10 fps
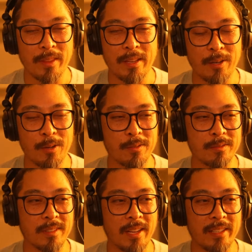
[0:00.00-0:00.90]
they
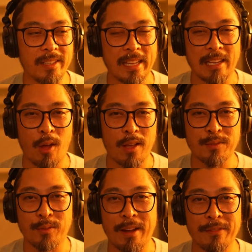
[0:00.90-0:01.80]
don't like get lost
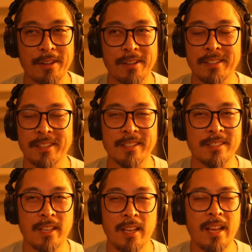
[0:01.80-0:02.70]
forever. Because
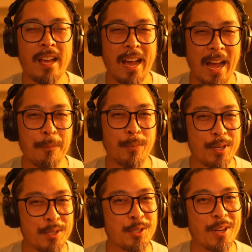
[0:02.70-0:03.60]
I'm pretty
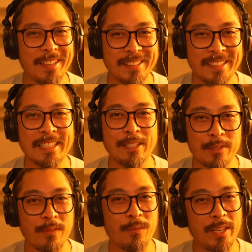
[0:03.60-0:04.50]
sure I did lose
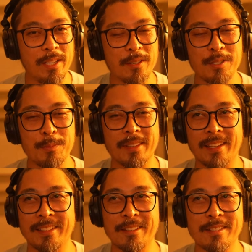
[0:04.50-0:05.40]
some videos, but
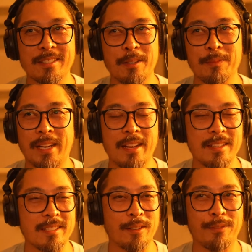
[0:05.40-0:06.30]
like there's some that I
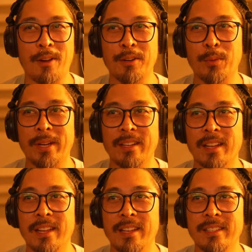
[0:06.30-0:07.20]
still found a way to
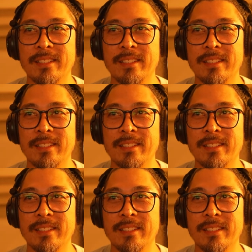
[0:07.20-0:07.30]
like,